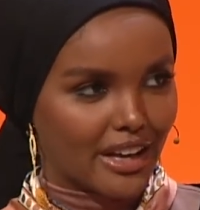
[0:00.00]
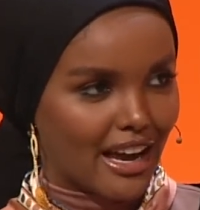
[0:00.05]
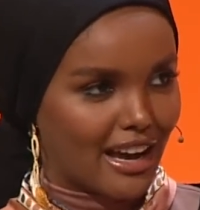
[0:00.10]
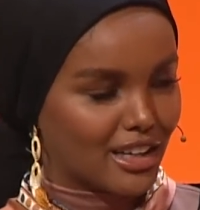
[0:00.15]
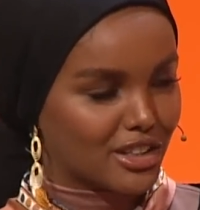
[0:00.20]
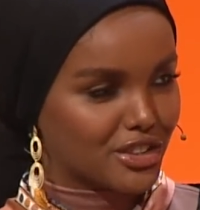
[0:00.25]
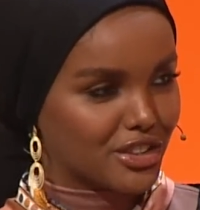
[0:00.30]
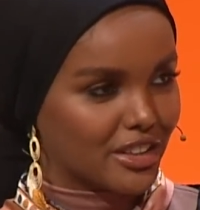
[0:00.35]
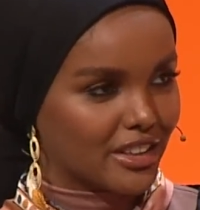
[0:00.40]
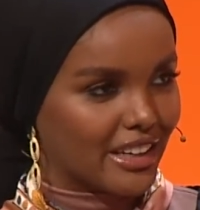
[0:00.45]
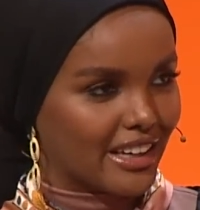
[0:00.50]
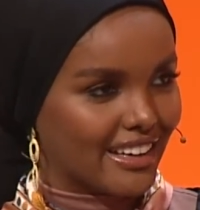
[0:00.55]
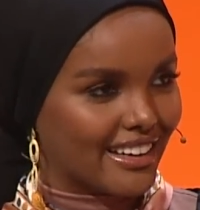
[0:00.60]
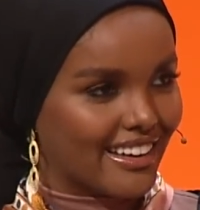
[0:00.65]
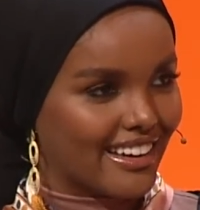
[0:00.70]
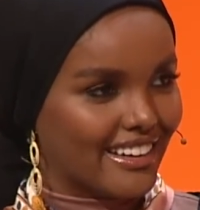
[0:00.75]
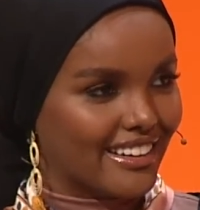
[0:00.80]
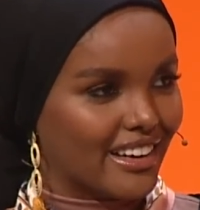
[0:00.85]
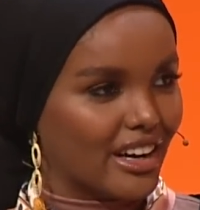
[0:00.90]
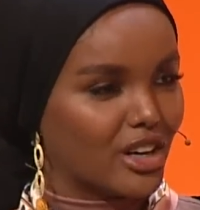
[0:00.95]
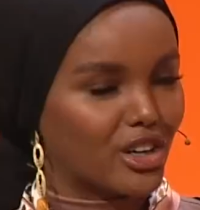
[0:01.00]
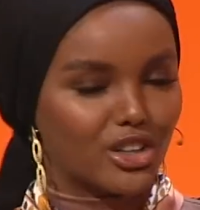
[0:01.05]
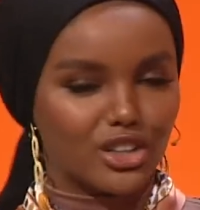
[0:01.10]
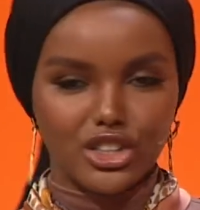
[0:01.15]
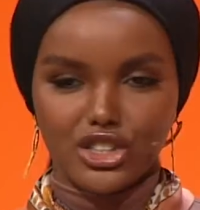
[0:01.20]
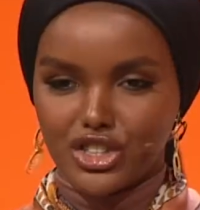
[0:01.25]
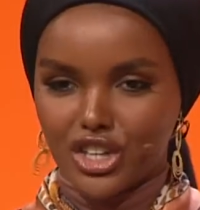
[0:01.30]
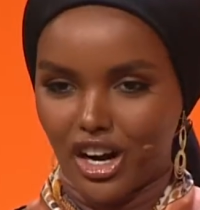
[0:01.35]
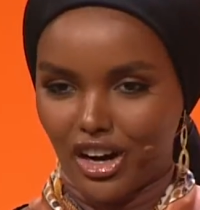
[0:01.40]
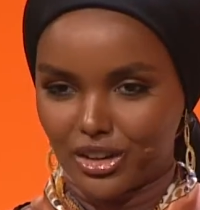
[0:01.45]
actually, and a
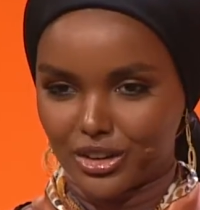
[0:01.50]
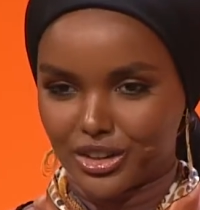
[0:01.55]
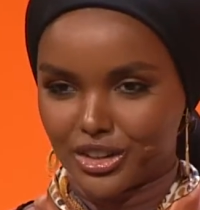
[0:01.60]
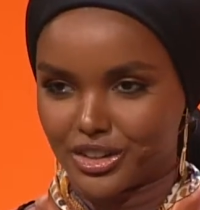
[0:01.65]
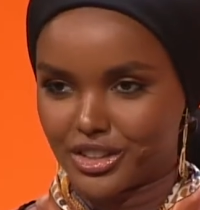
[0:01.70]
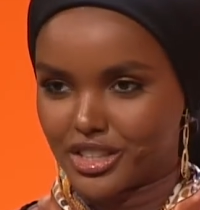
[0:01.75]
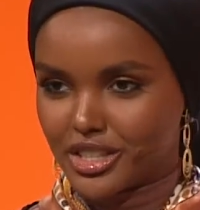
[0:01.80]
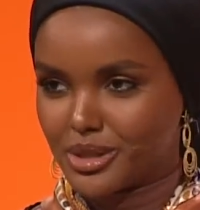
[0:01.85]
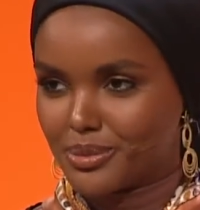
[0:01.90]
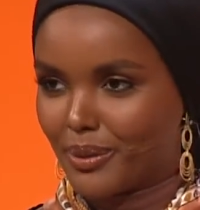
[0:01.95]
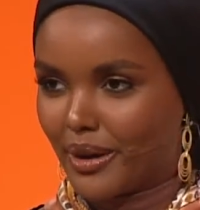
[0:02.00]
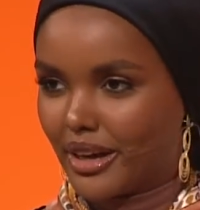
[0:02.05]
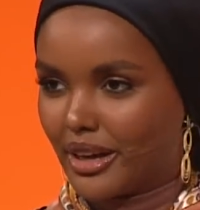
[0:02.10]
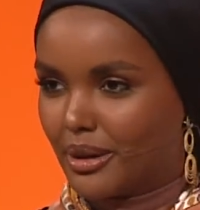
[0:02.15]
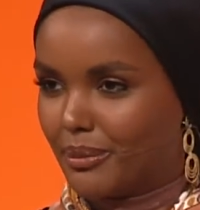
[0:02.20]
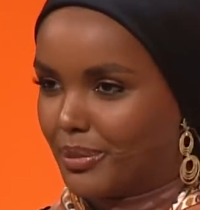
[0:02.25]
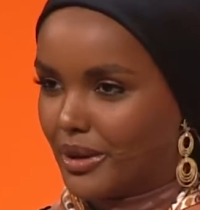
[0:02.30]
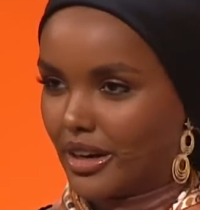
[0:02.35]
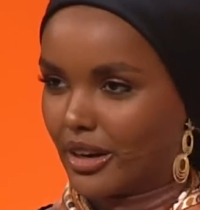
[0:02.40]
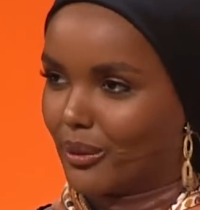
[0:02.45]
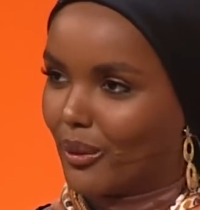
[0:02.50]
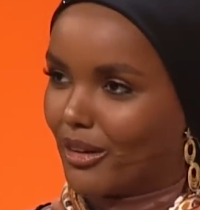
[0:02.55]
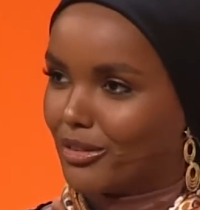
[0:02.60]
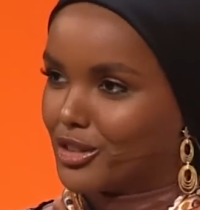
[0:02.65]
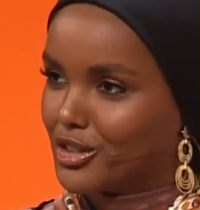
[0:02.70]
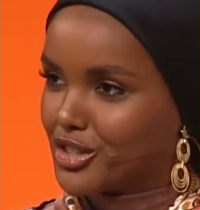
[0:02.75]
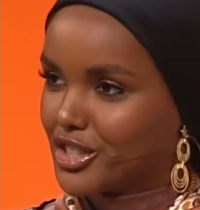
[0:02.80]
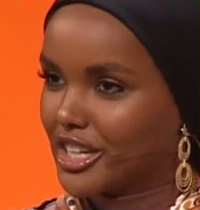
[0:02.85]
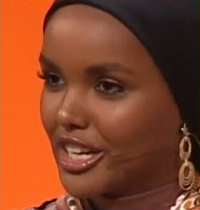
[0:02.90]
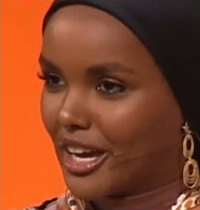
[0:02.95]
good childhood, despite it being a
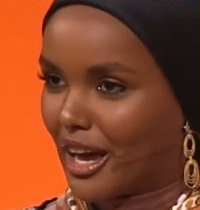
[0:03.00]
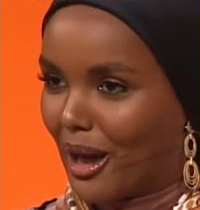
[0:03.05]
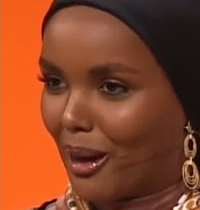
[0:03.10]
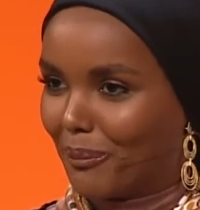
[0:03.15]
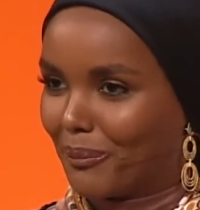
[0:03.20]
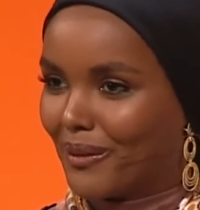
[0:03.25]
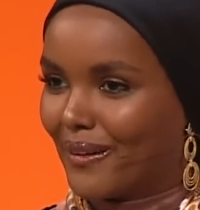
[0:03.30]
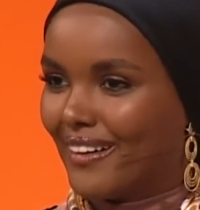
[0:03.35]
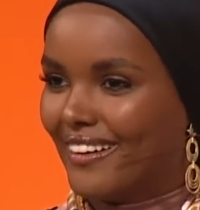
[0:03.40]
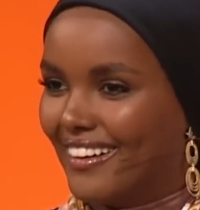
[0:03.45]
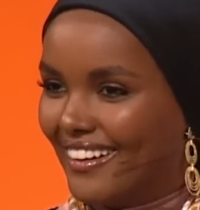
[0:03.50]
refugee camp.